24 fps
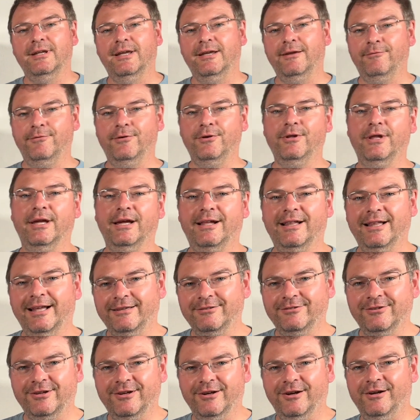If you like
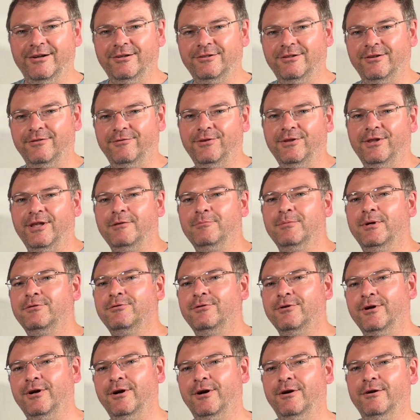classic cars, if you like
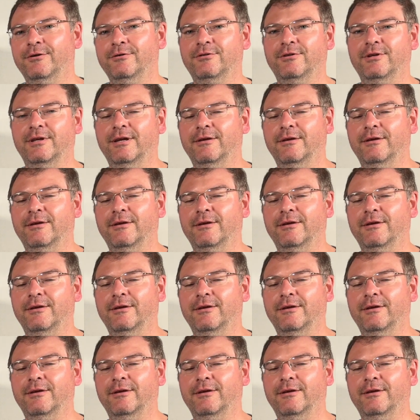muscle cars,